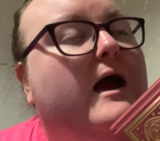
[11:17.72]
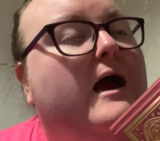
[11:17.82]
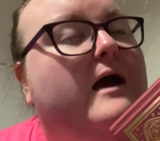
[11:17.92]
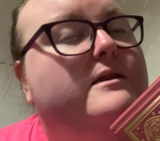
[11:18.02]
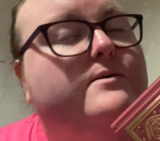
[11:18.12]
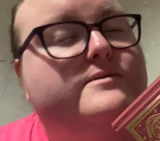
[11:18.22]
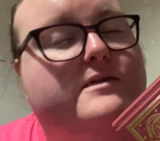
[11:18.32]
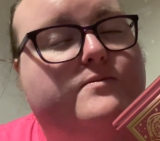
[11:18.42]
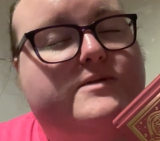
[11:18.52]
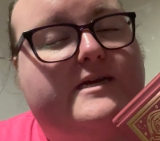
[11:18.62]
I know I said
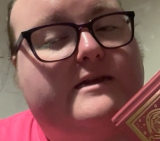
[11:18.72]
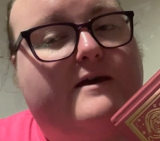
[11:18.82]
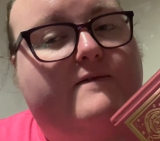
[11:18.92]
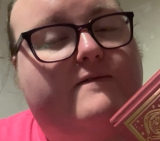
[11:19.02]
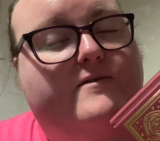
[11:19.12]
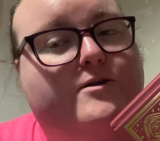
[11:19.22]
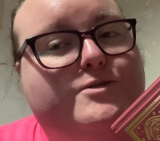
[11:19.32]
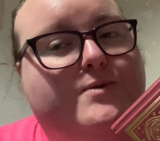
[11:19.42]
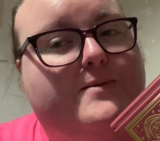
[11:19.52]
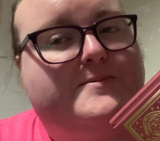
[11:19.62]
I would DNF if I got to
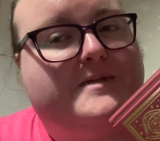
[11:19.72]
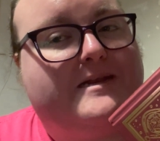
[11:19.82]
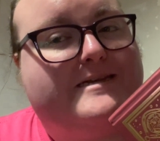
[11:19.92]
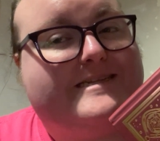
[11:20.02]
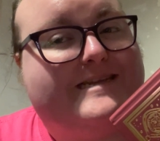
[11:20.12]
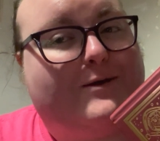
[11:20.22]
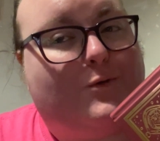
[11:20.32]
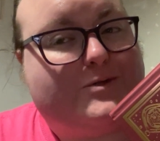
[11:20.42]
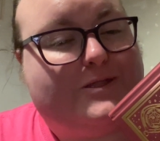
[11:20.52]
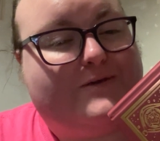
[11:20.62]
20%.
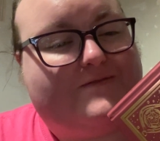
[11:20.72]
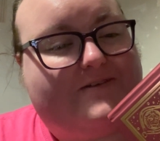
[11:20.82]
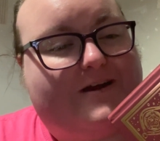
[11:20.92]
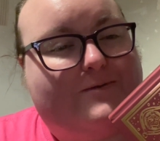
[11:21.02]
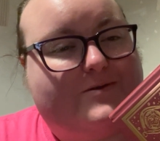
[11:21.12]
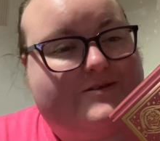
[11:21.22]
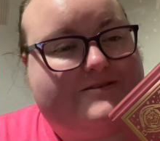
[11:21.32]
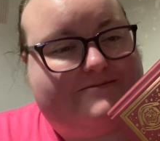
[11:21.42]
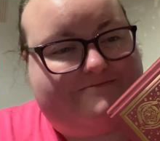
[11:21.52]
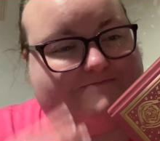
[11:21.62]
I
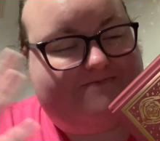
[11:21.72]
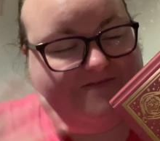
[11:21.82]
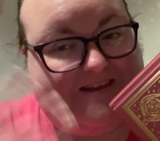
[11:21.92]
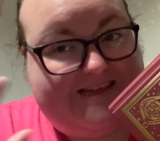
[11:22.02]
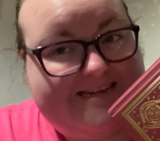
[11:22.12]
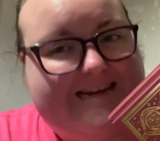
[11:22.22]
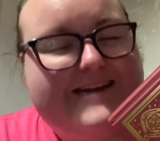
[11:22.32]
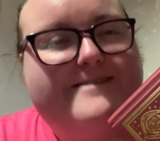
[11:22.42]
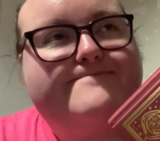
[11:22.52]
wasn't feeling it.